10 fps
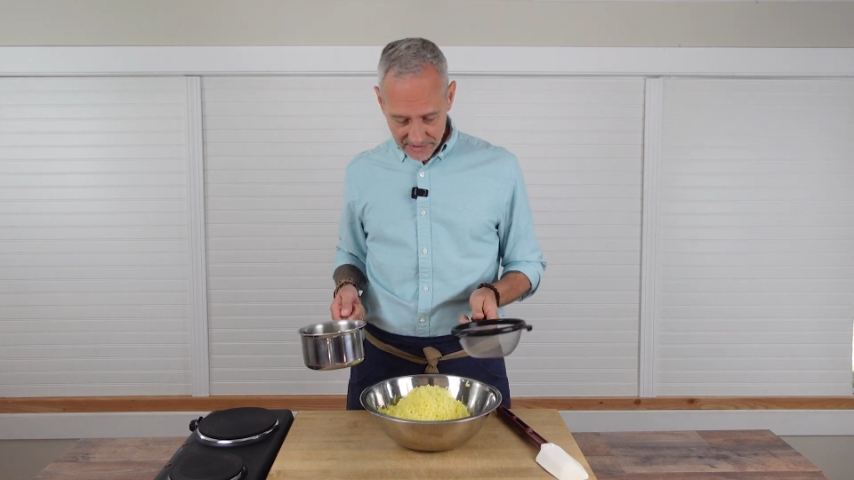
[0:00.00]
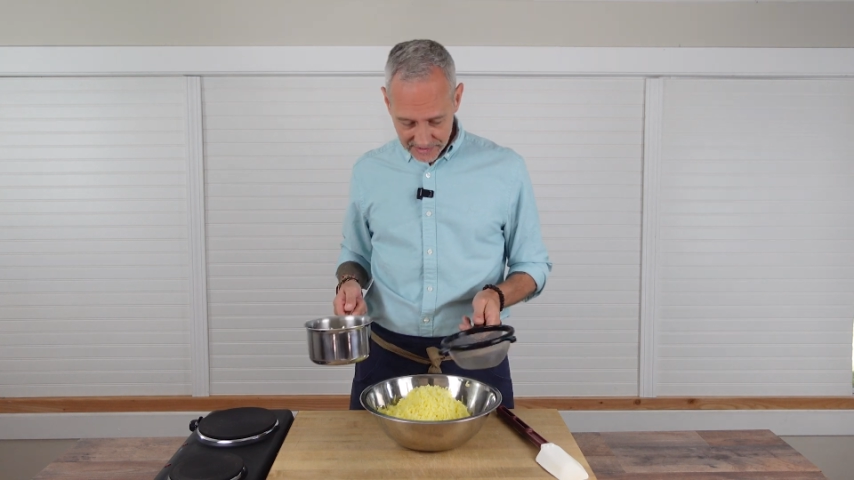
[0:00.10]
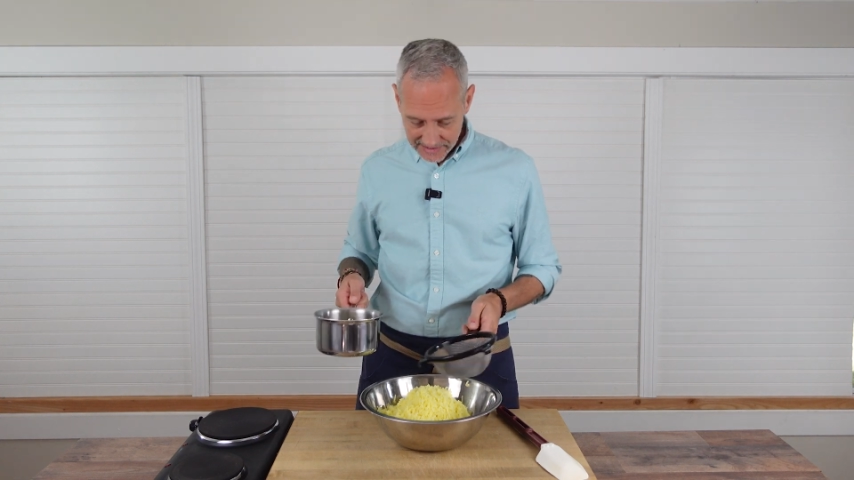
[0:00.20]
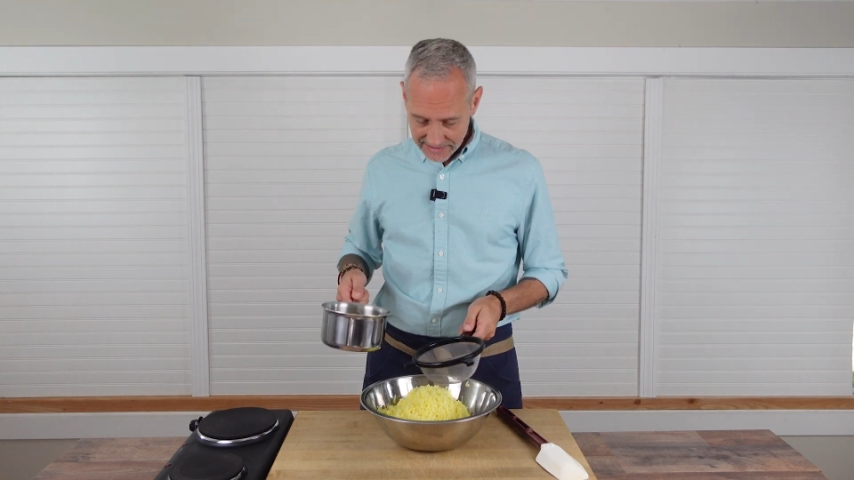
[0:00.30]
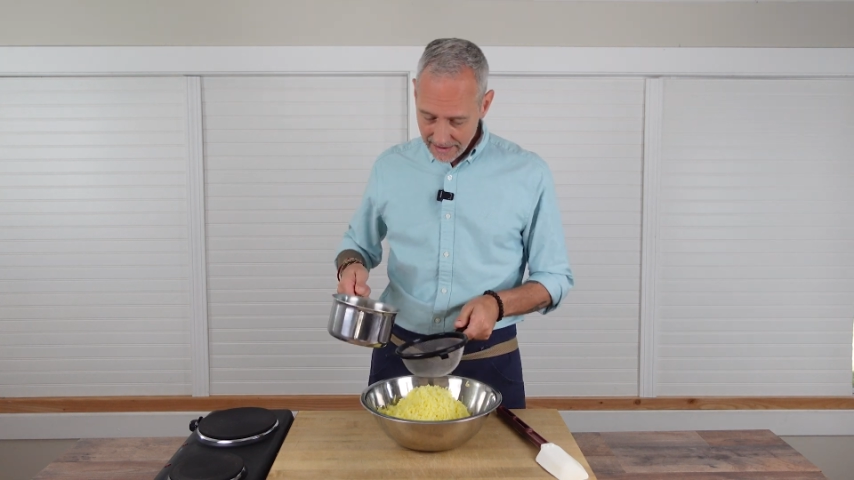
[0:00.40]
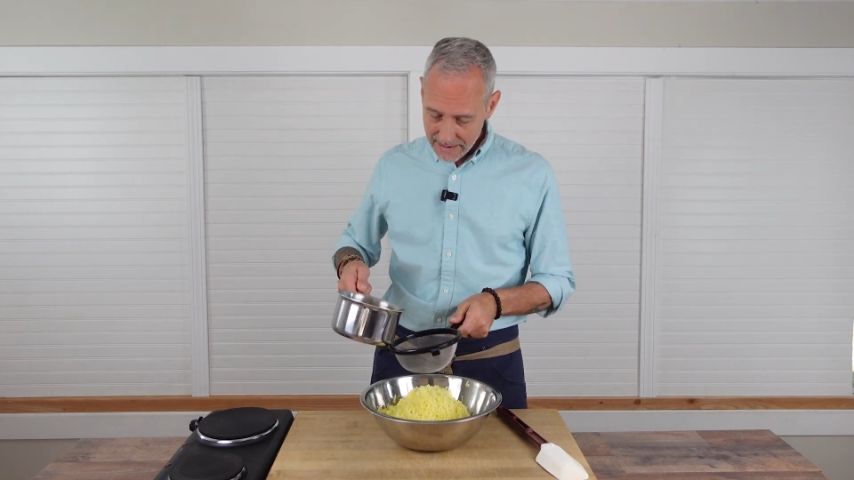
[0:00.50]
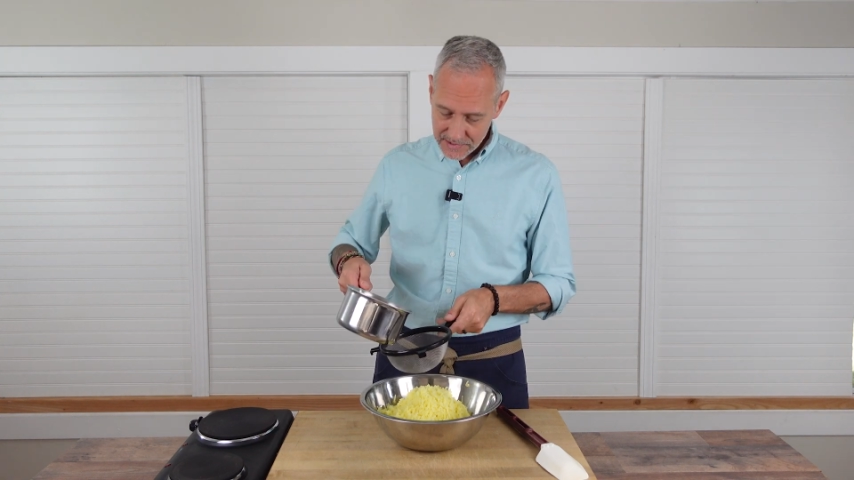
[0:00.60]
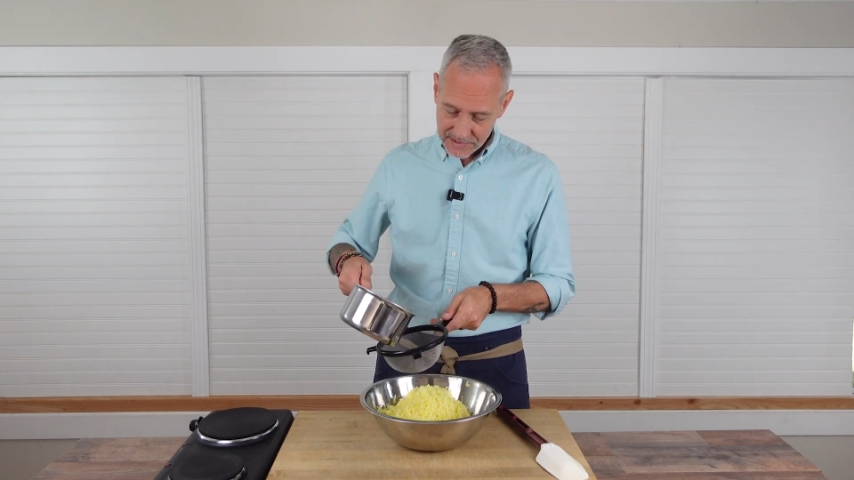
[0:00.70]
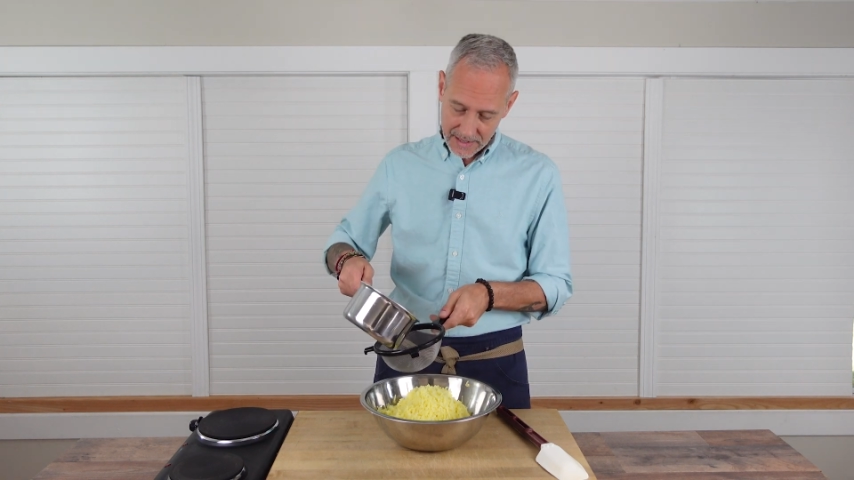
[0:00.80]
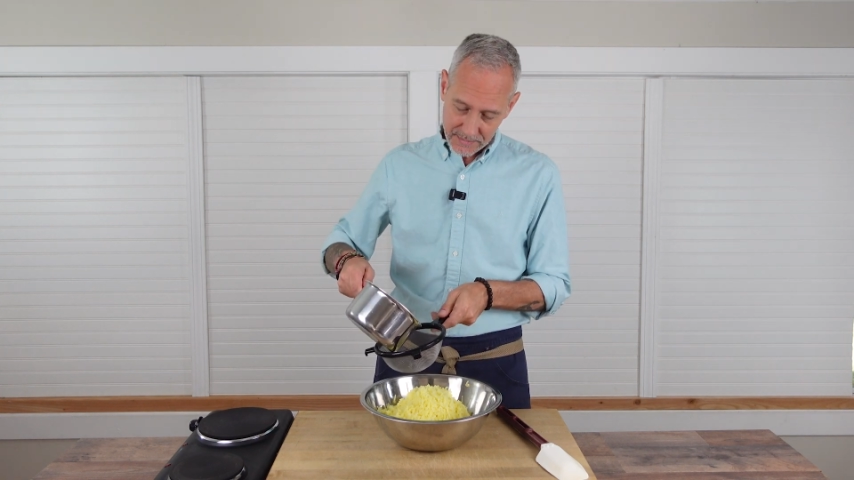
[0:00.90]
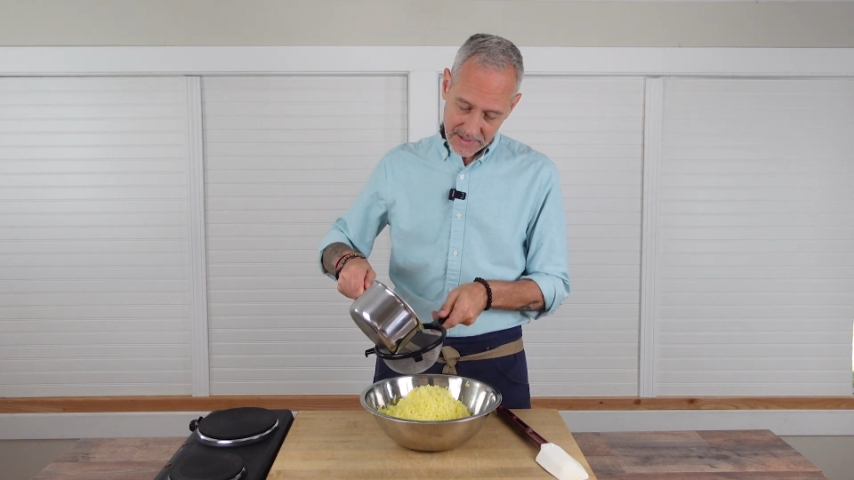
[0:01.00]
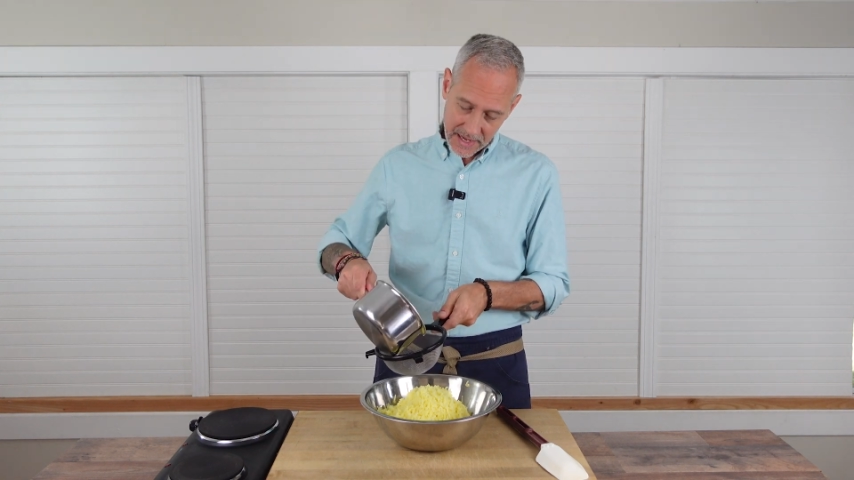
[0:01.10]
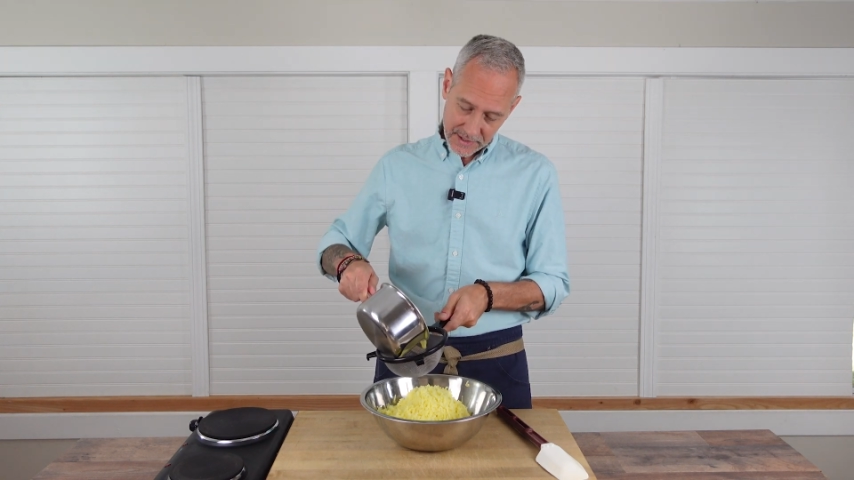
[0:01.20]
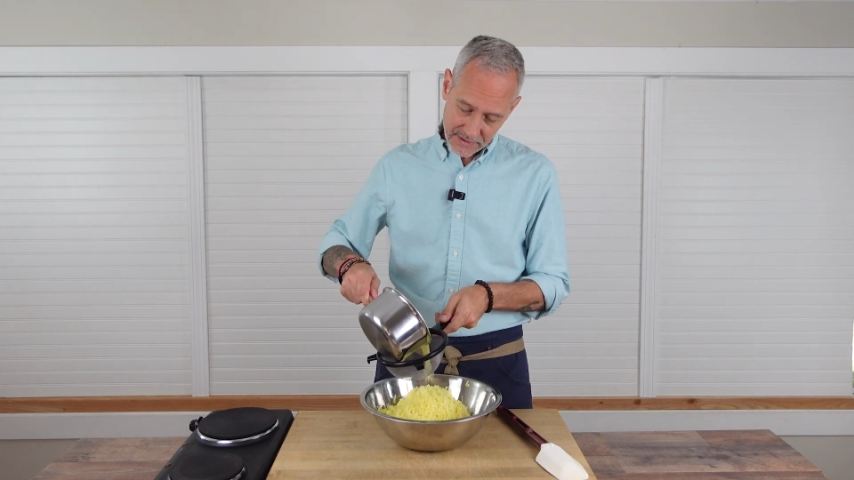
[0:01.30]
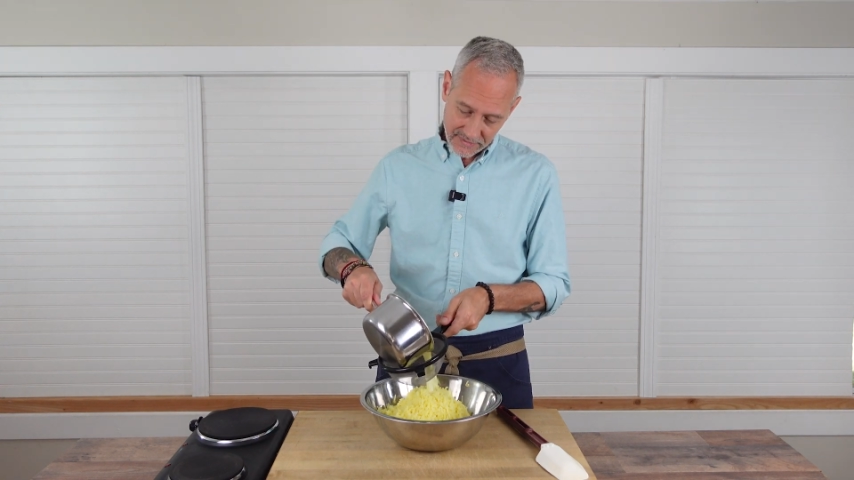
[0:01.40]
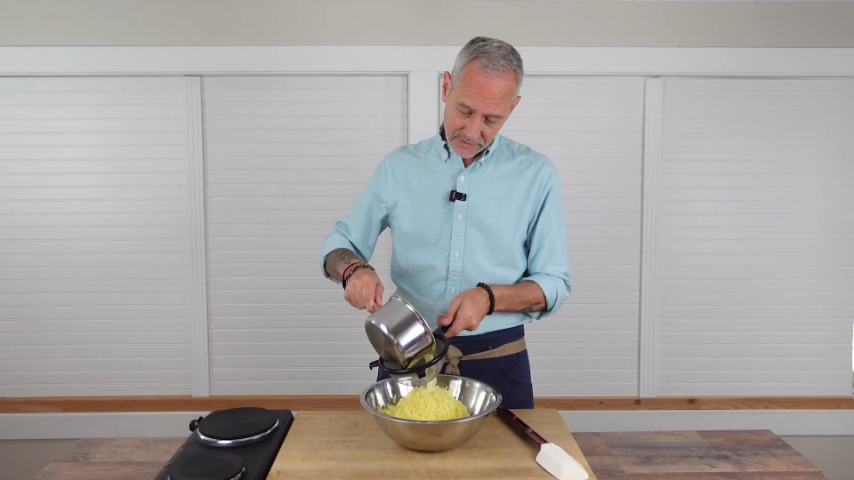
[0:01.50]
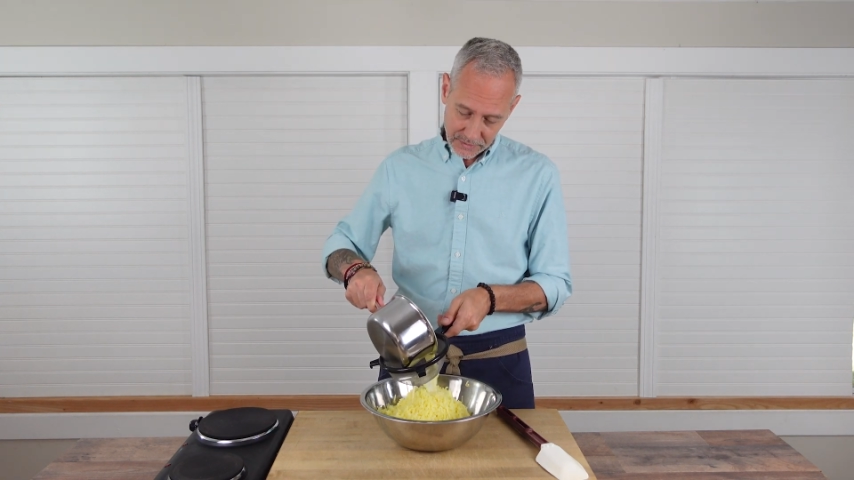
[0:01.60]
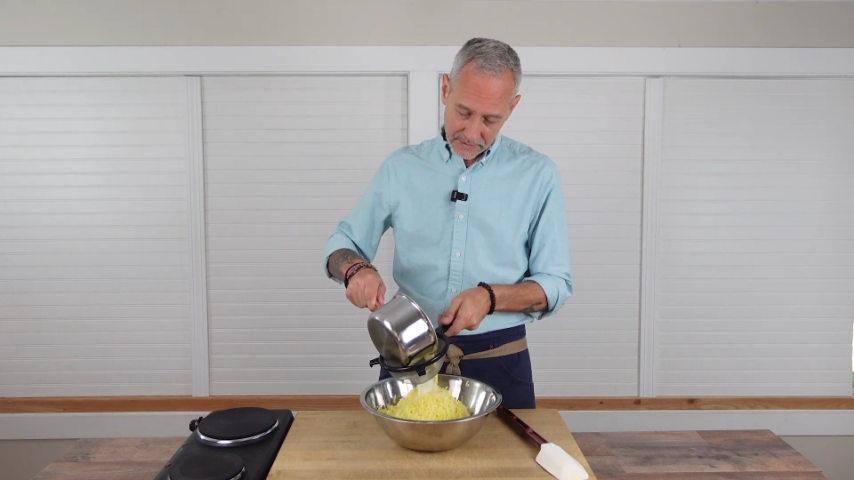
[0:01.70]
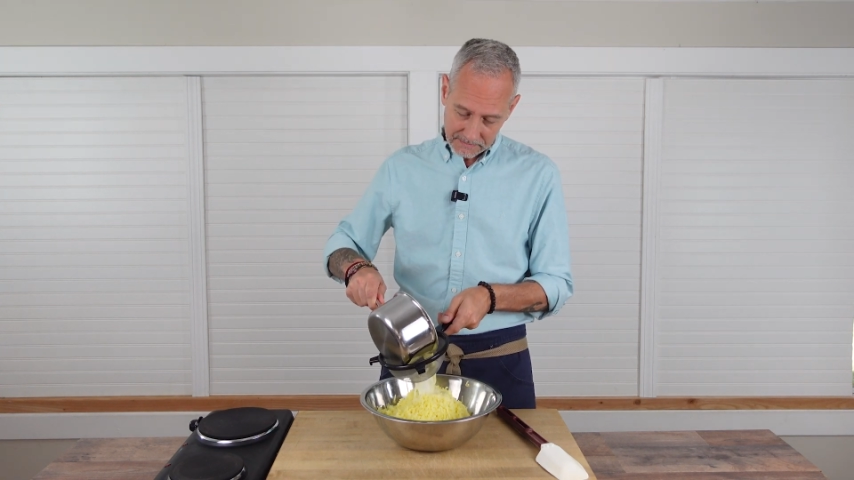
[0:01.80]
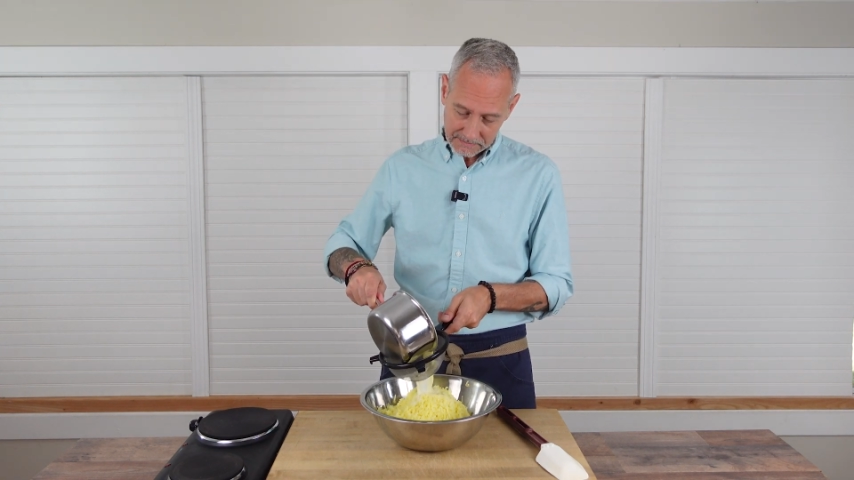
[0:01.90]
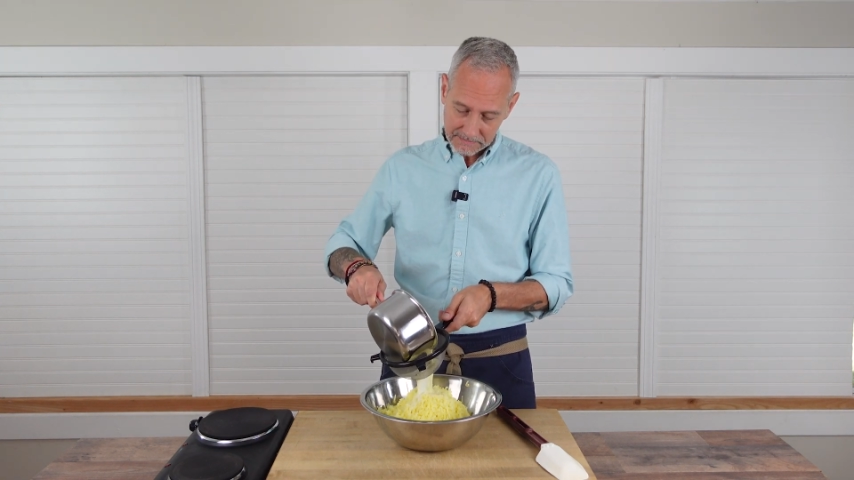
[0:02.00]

fishing thyme stems out of your food.